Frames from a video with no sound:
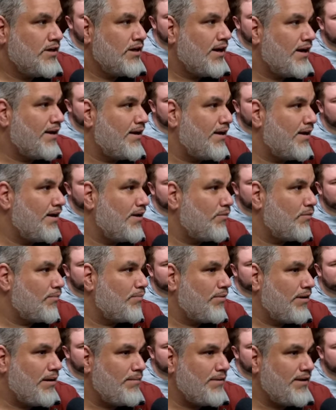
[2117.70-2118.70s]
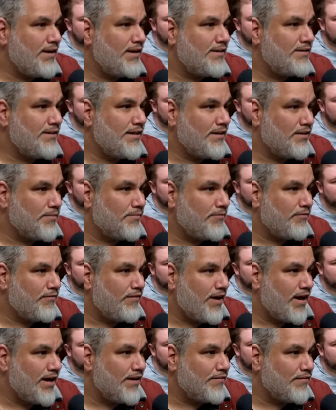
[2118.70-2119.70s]
And we're probably going to deal them
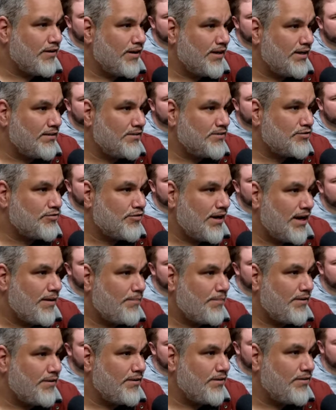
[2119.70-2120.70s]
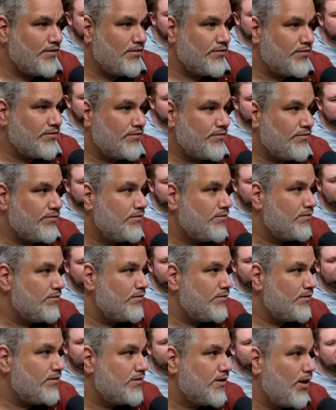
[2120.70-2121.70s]
five, right? Trap is... Well, they
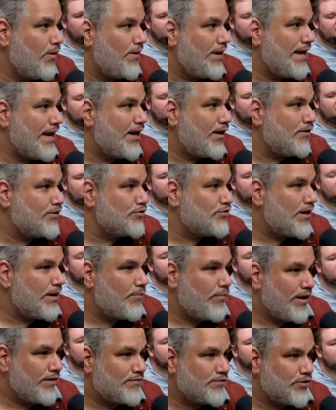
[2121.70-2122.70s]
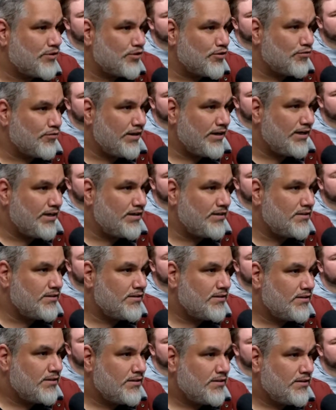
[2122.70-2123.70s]
have one. Oh, we can't go to Trap. We have to go to Arena
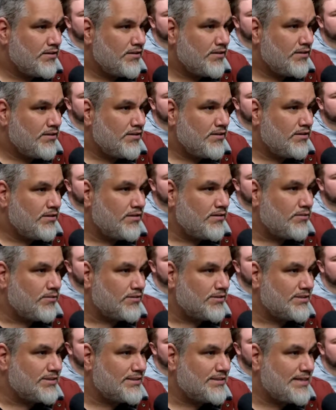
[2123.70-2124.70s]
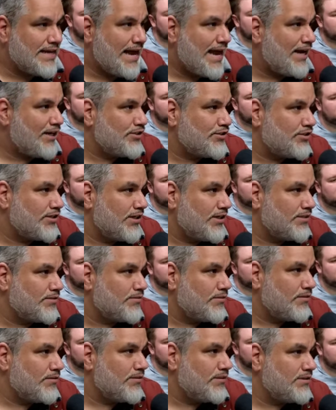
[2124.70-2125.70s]
or Stash. I guess
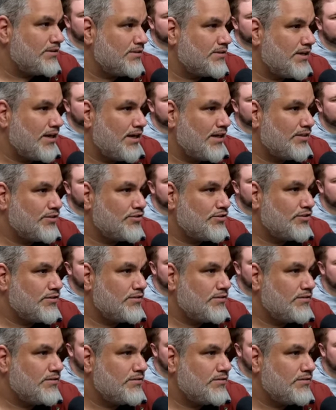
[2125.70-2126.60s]
we're going to Stash.